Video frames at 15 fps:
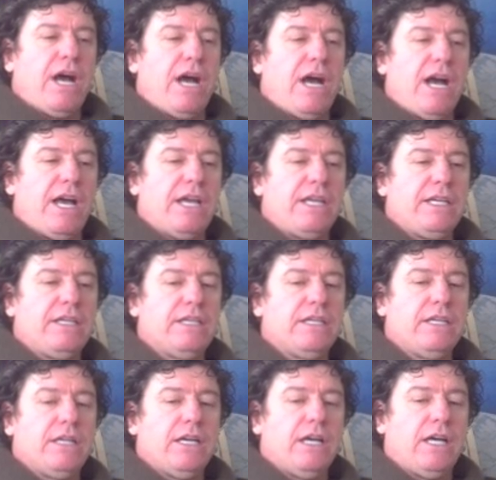by
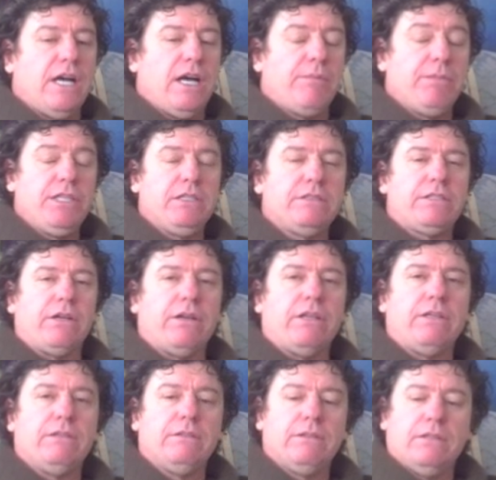military.
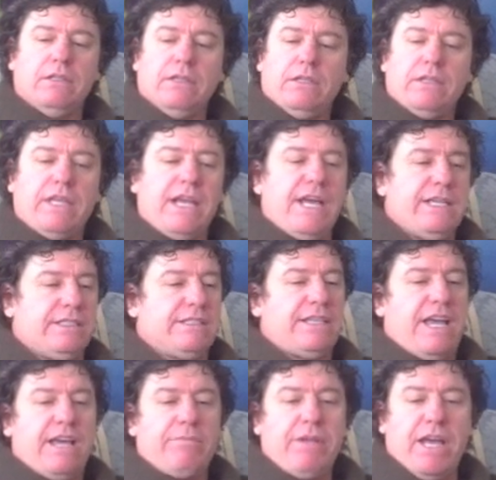They had
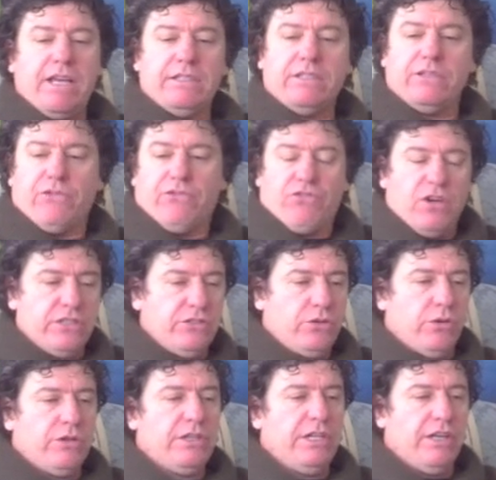sandbags at the front
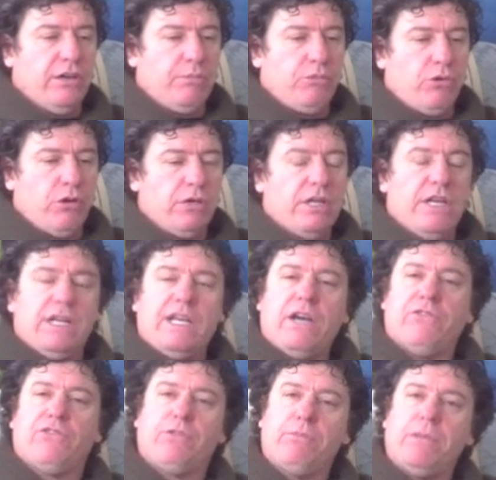door of the airport.
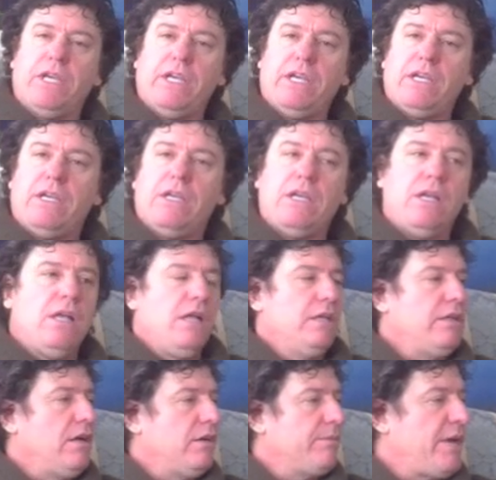Now for me,
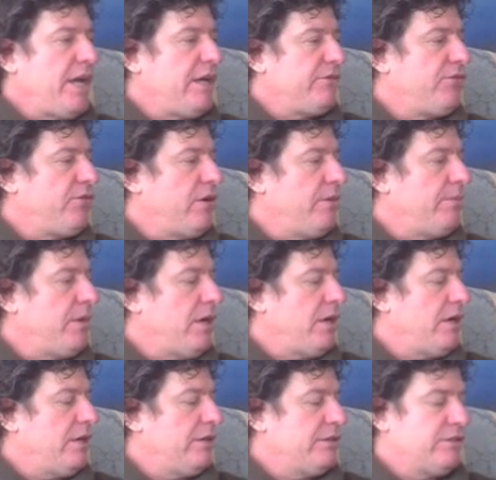a young man from
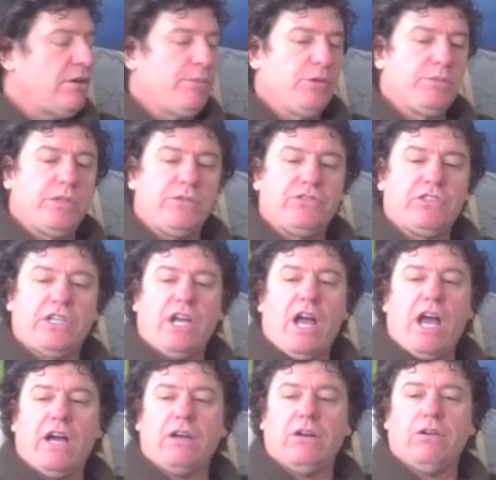the suburbs of
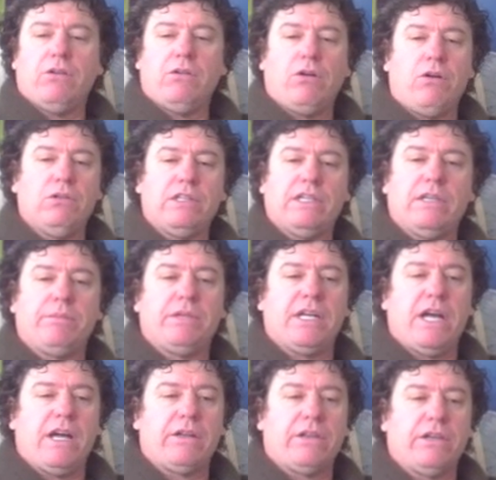Chicago, only had been
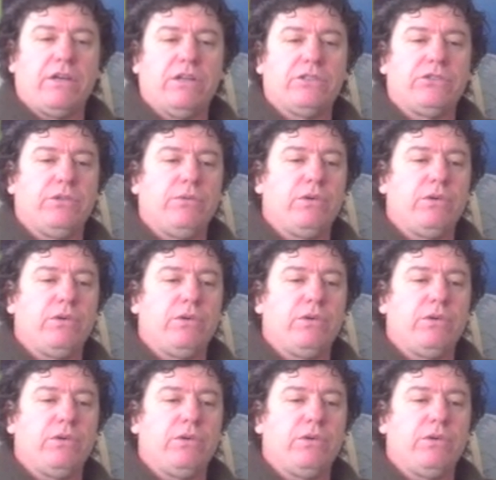out of the country